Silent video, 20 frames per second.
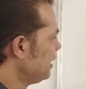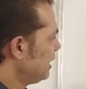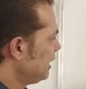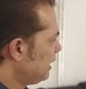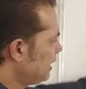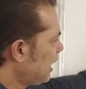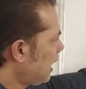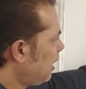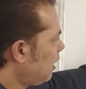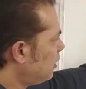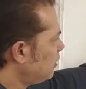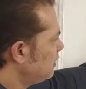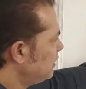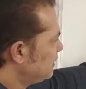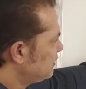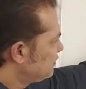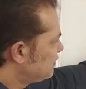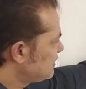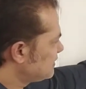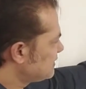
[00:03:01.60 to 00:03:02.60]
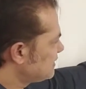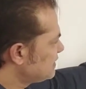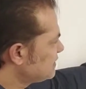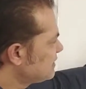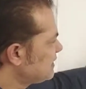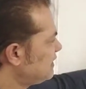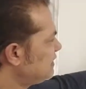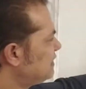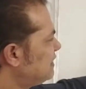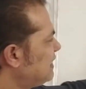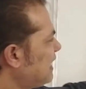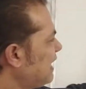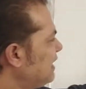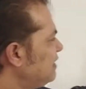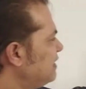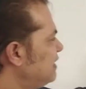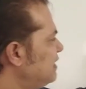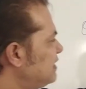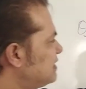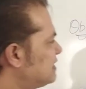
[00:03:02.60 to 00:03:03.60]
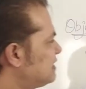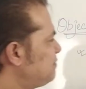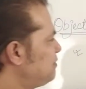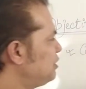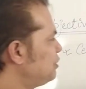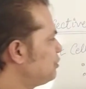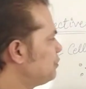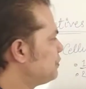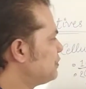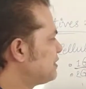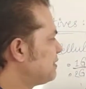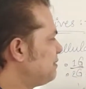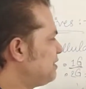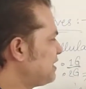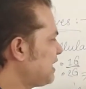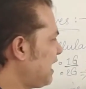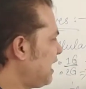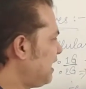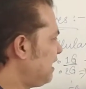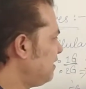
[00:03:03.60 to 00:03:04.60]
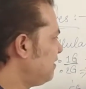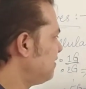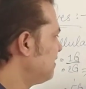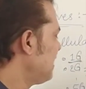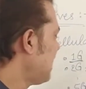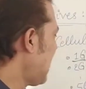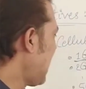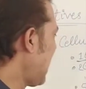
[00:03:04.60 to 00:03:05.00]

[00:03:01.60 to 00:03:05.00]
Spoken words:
Now this is in the 1972 to 78,